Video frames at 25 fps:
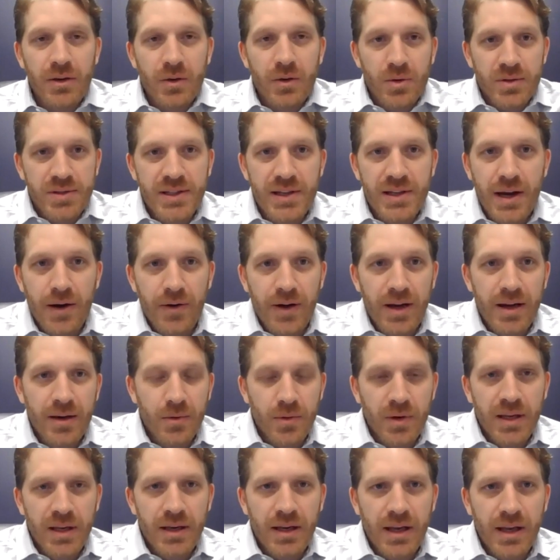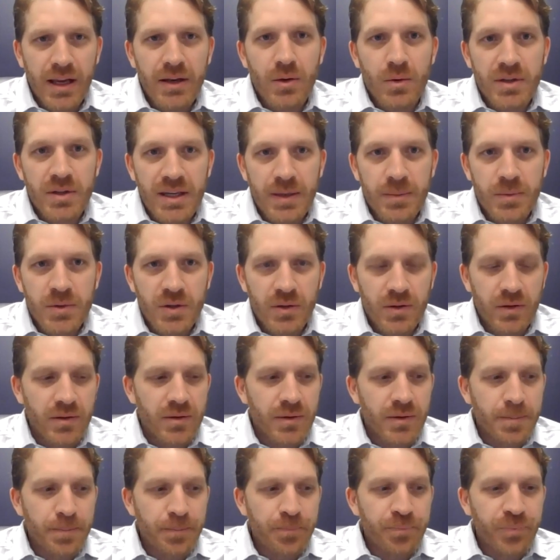in your slurry or in, in your deep
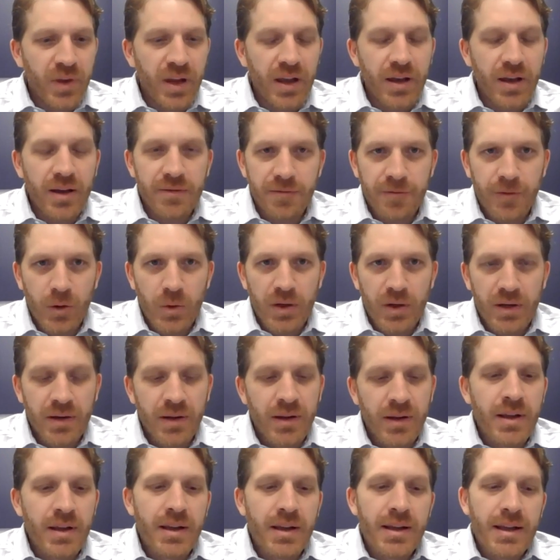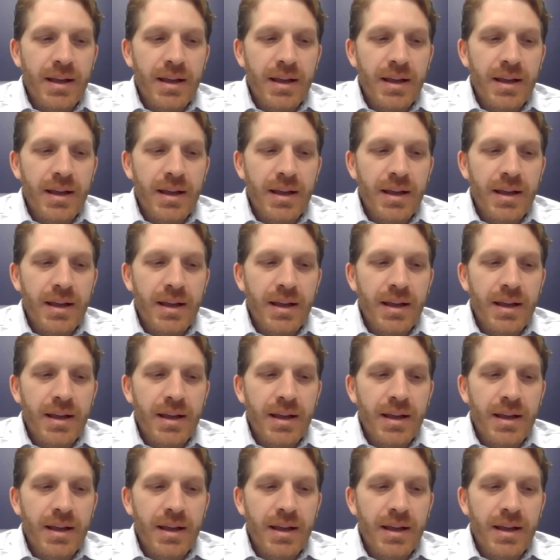chill uh, fluid.